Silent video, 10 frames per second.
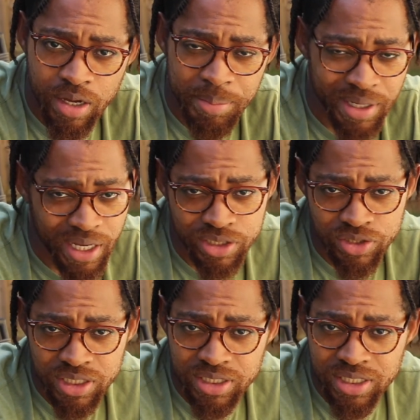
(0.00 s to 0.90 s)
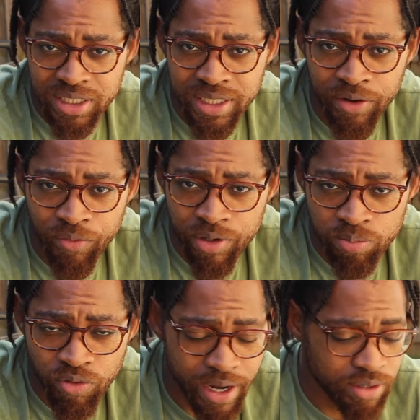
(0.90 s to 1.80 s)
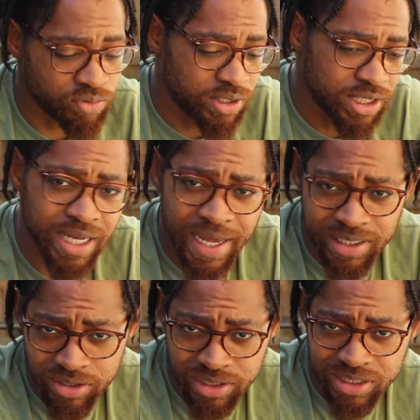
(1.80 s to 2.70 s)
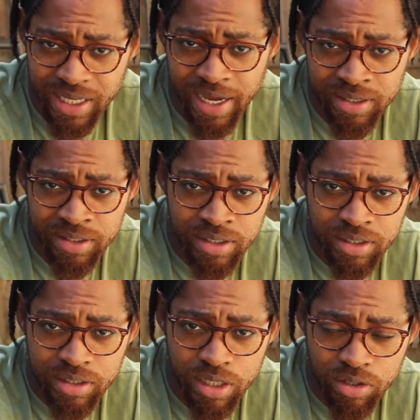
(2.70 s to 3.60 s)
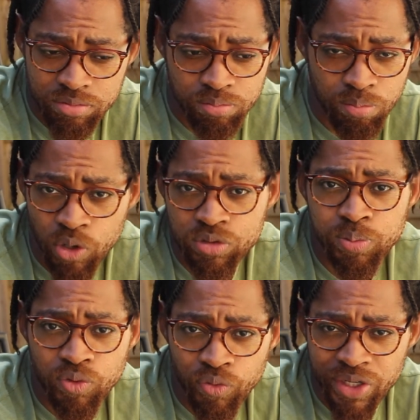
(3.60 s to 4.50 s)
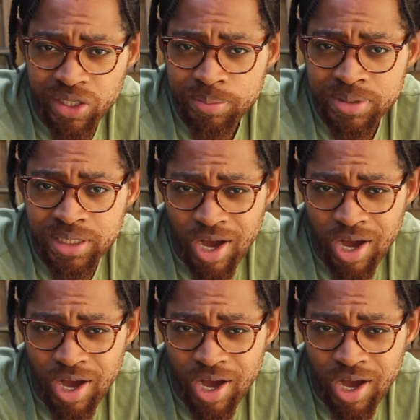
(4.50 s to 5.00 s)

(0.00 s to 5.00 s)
But as you can see, that rib rack really allows you to stack multiple ribs.